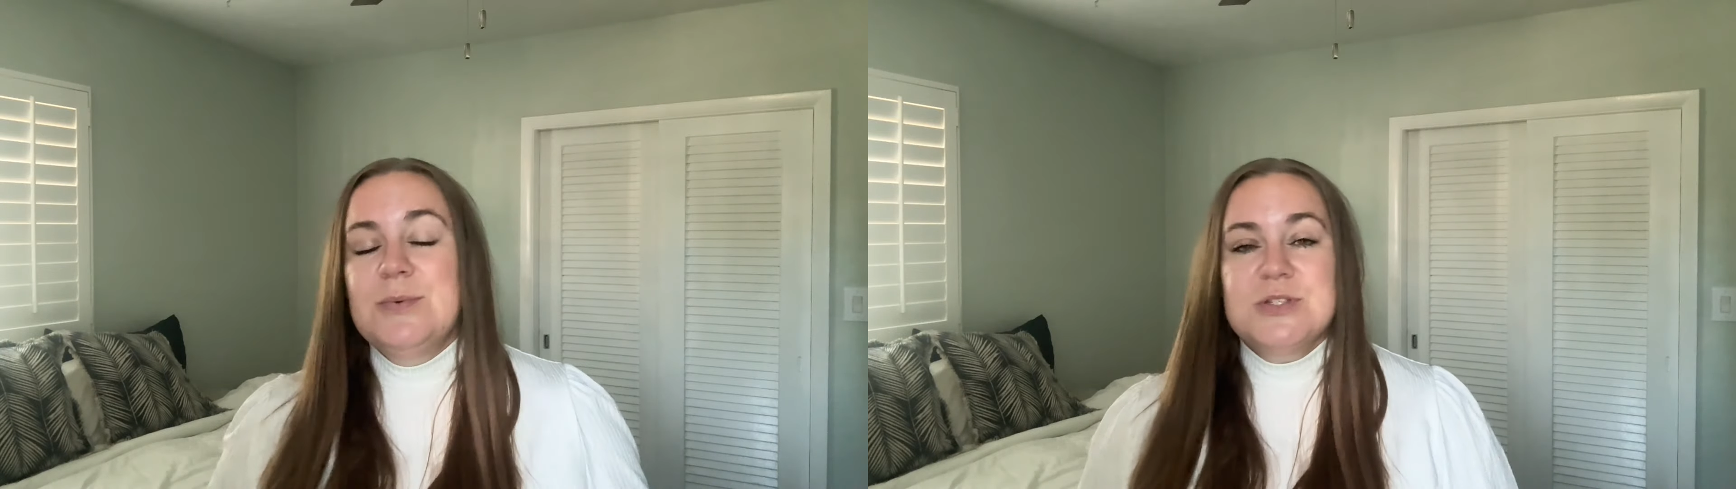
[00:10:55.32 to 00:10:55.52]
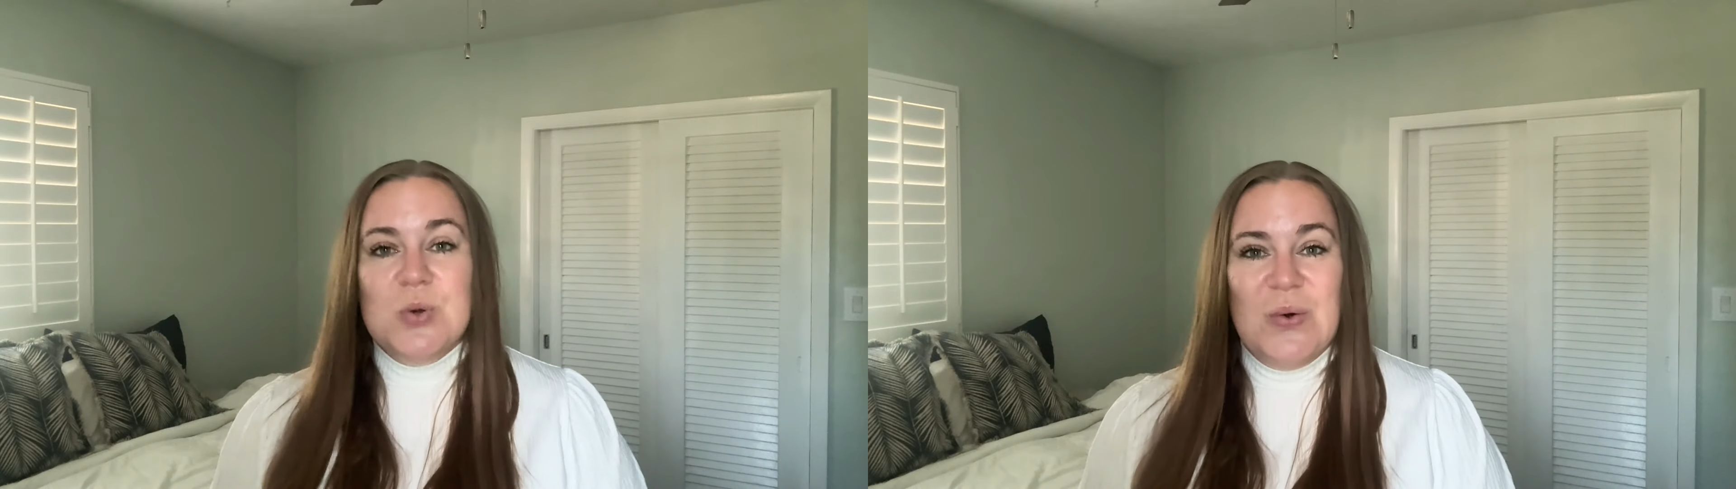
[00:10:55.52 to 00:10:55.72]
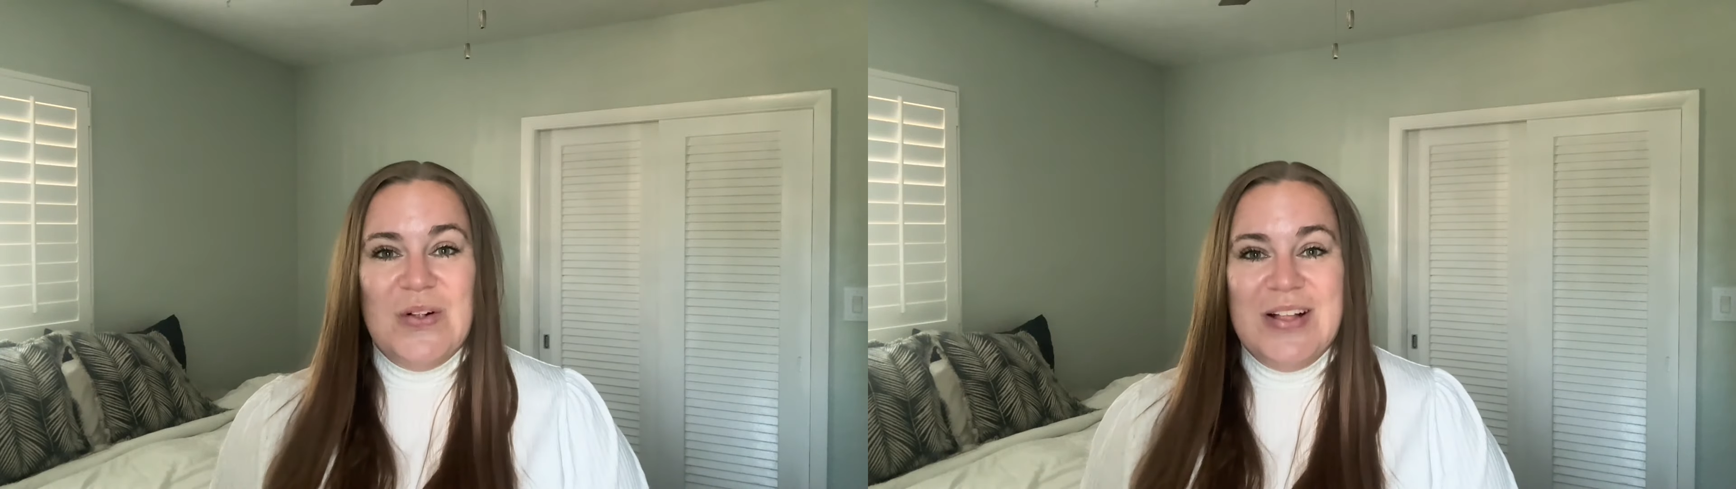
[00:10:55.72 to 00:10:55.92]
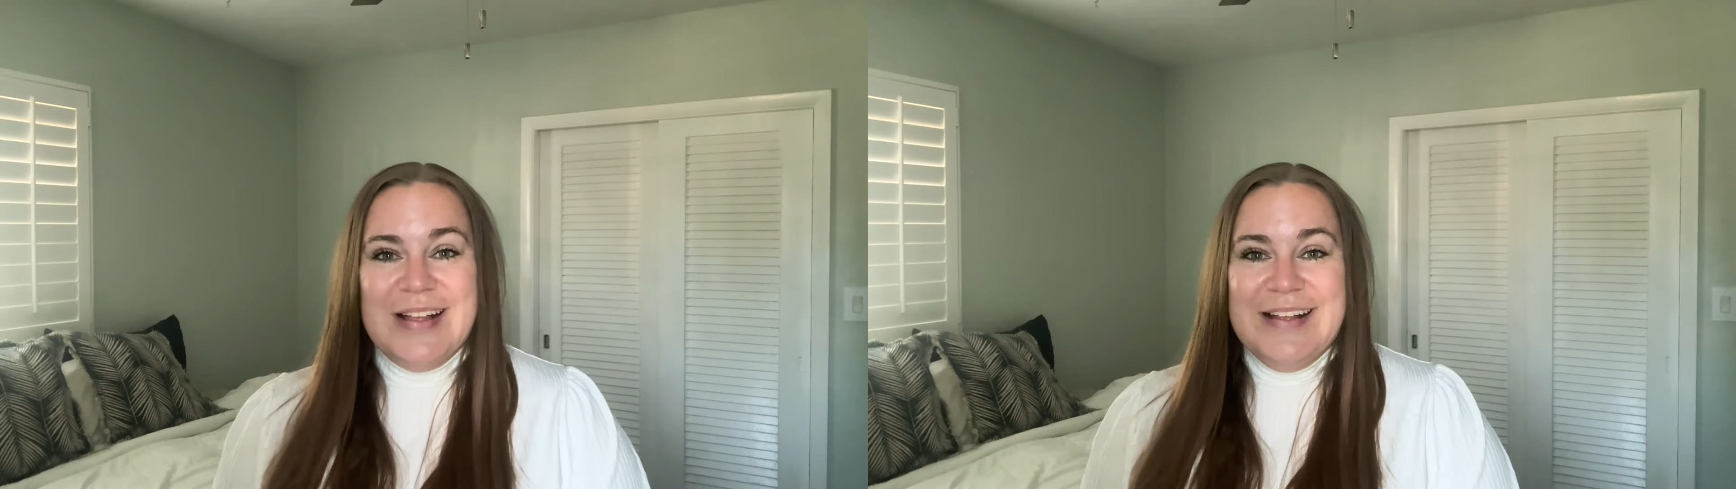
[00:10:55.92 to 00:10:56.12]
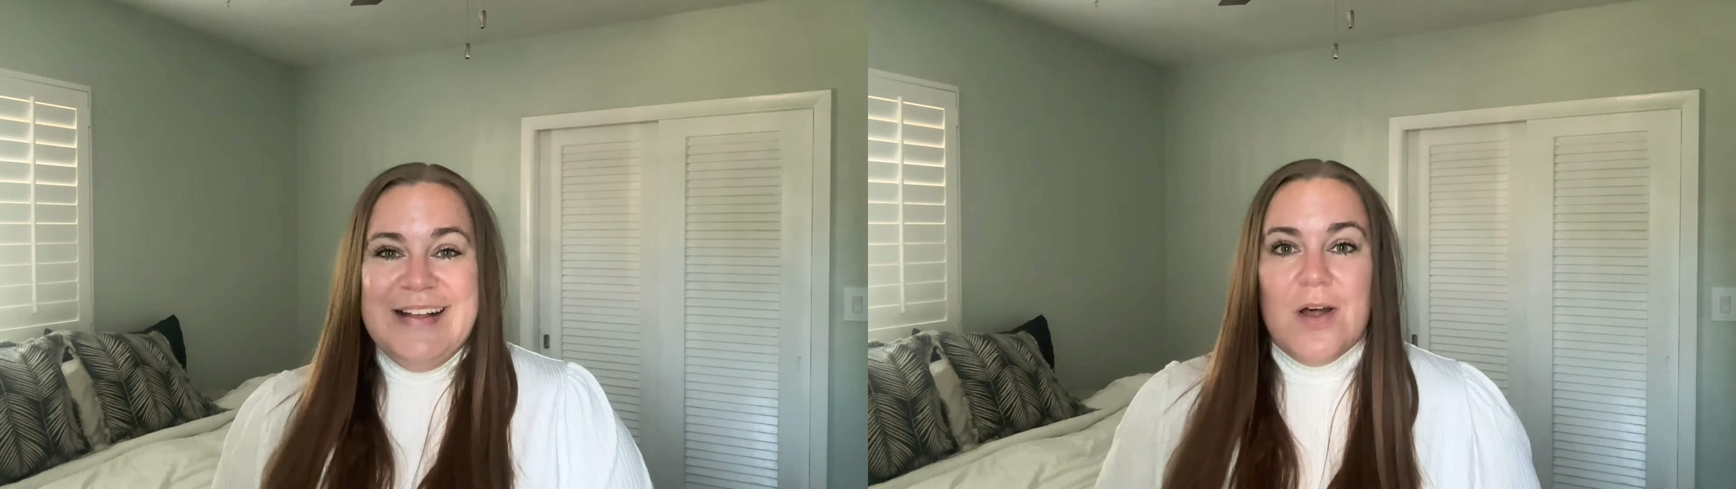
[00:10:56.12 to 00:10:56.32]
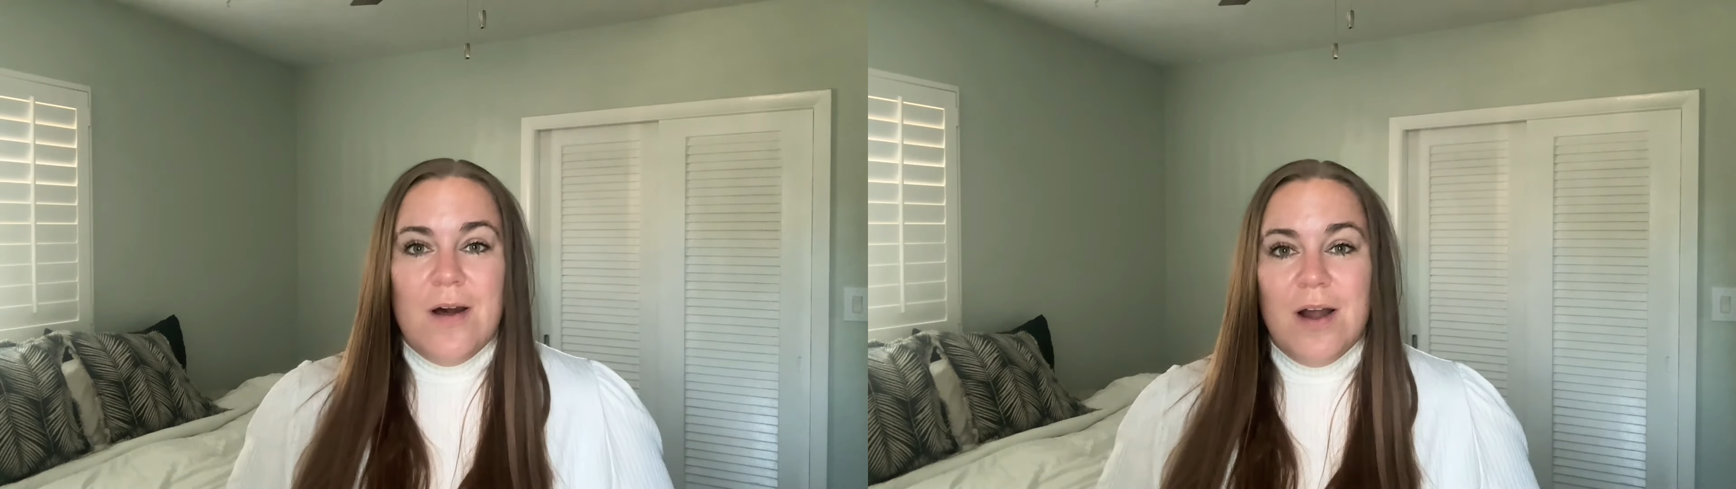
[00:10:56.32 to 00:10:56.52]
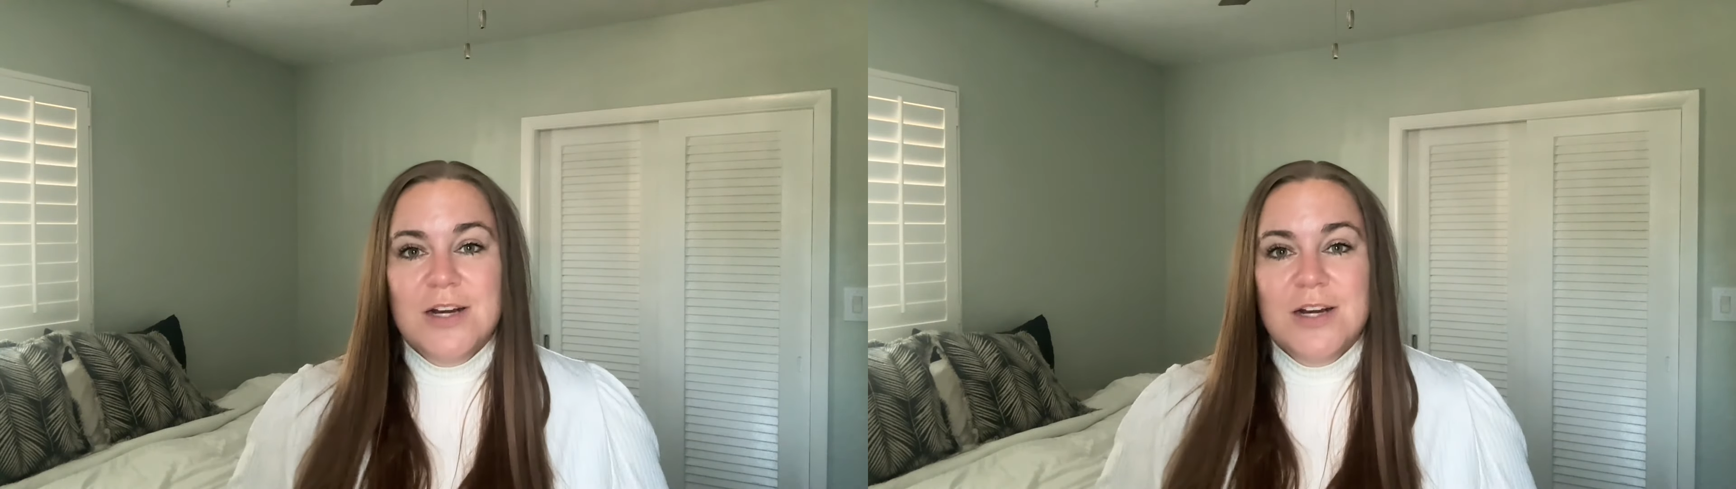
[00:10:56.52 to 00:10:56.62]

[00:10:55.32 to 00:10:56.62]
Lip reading: cool. Our